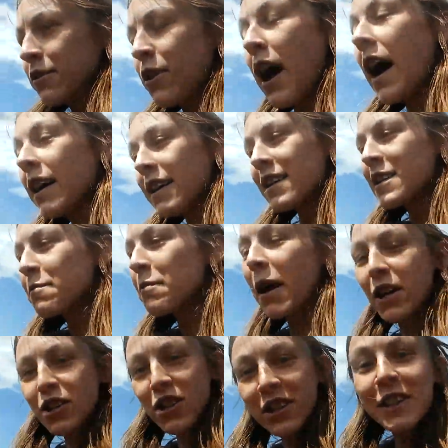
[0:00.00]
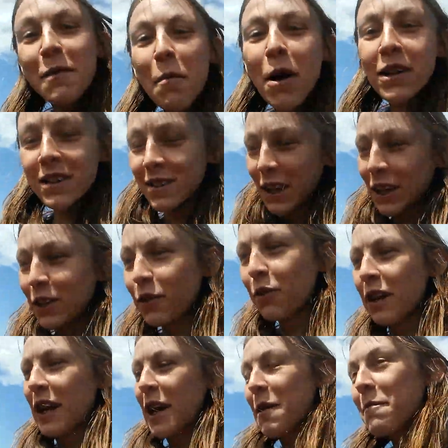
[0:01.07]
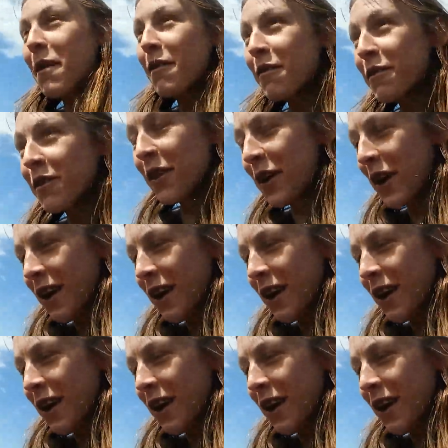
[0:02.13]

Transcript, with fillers: Trident Splash is the Boston cream of